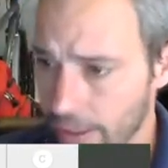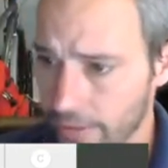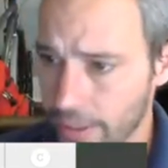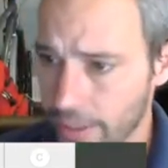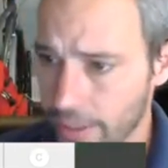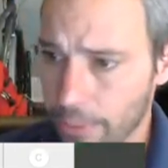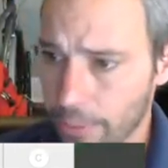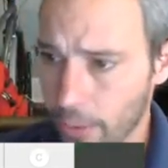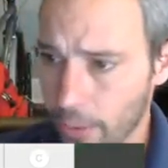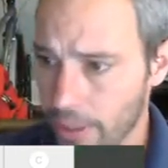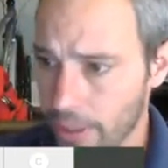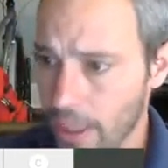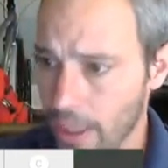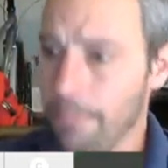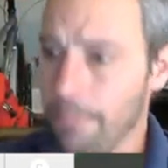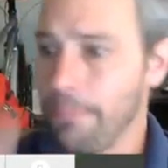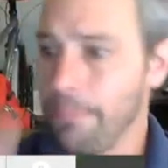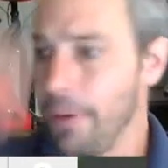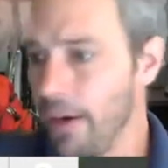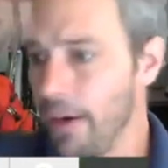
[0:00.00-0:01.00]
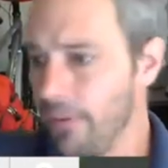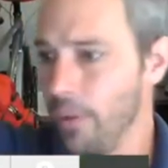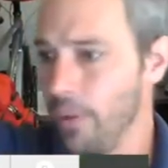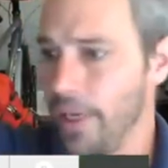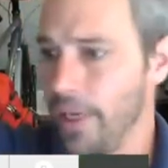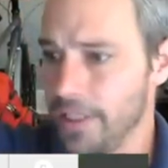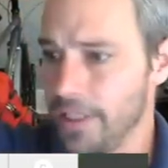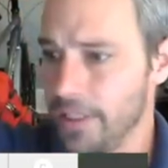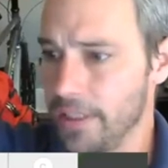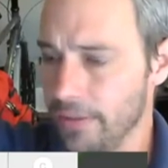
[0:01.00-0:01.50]
is the point above
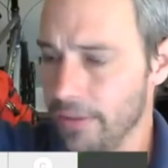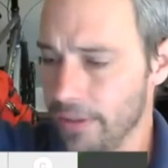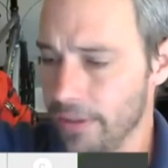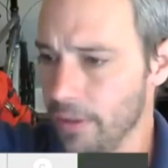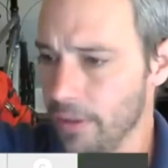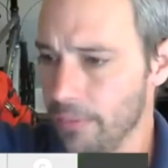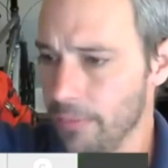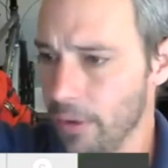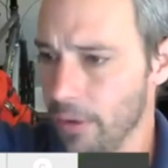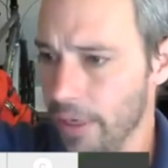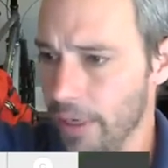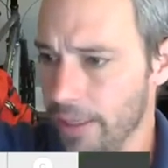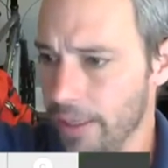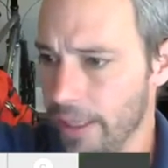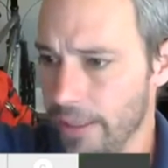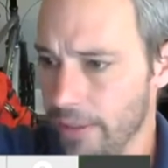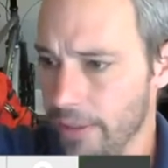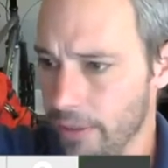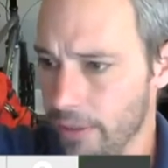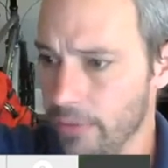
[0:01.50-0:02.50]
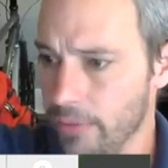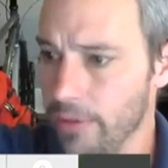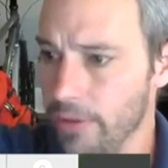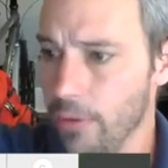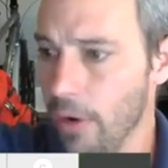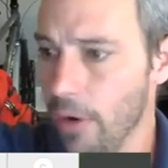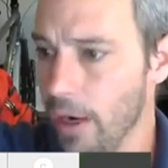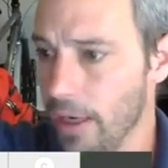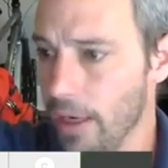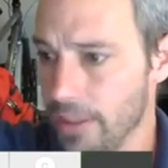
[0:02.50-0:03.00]
which there's no more.
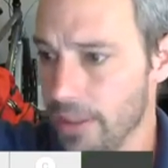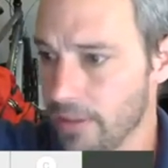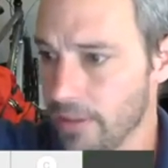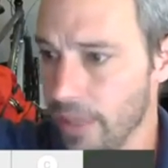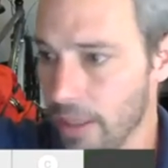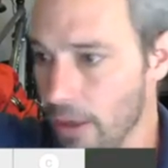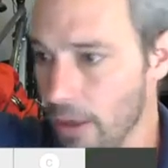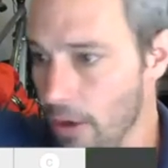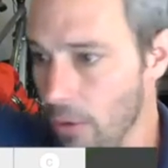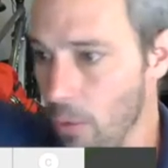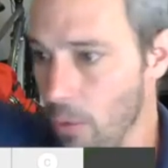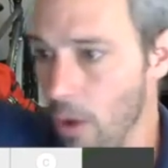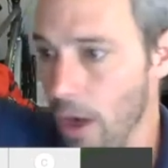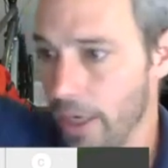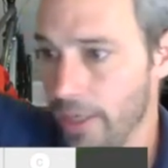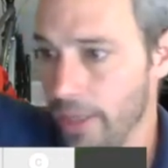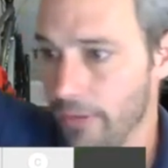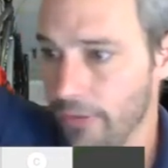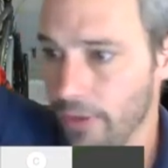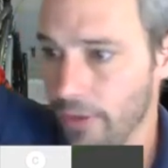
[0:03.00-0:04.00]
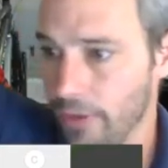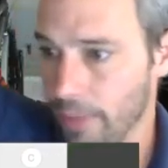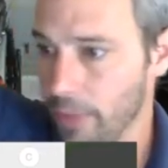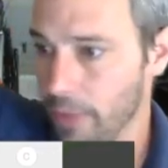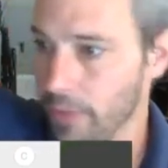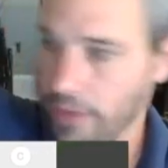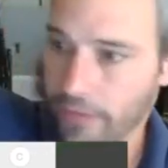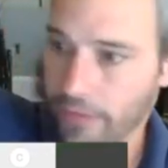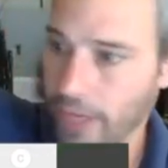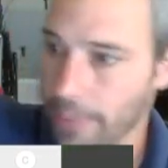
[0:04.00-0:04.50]
You are just like walking from
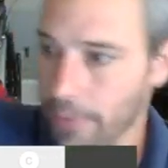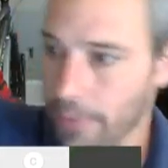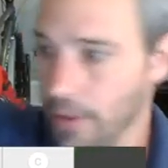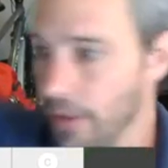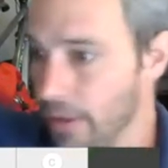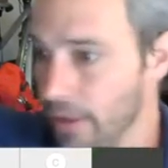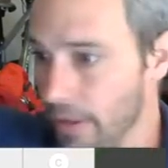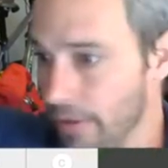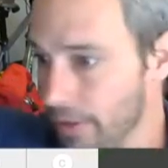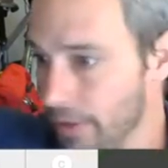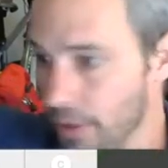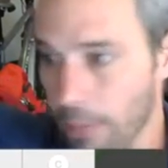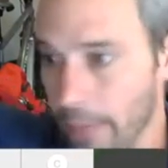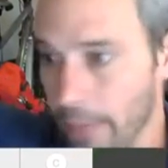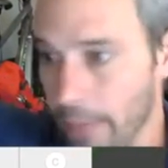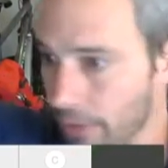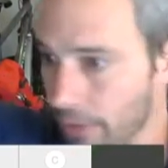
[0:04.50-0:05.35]
liquid to vapor. There's no